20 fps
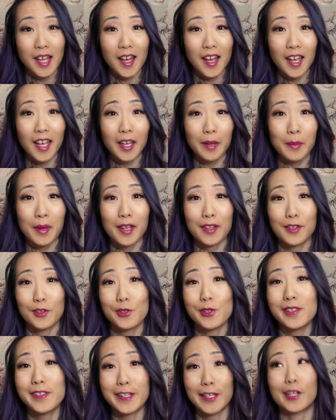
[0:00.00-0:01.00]
time and
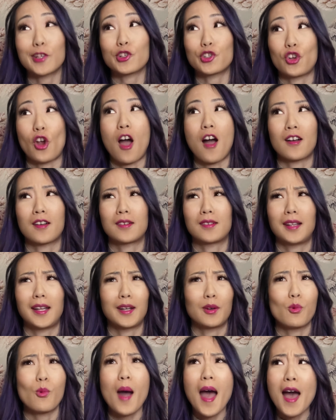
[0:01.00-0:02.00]
there's sticker shock.
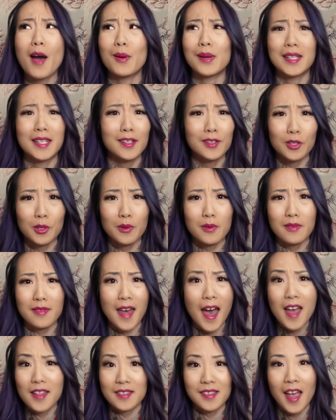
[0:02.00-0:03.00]
Like, wow, I didn't know
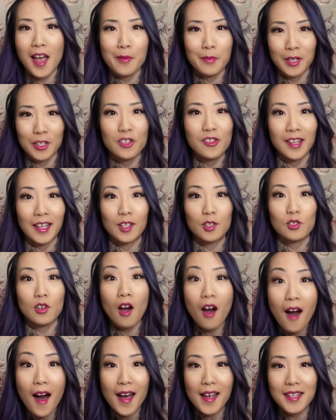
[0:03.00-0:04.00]
that's how much things
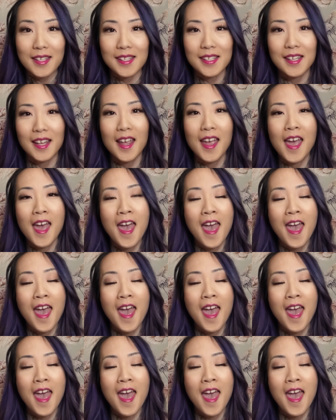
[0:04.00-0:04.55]
cost.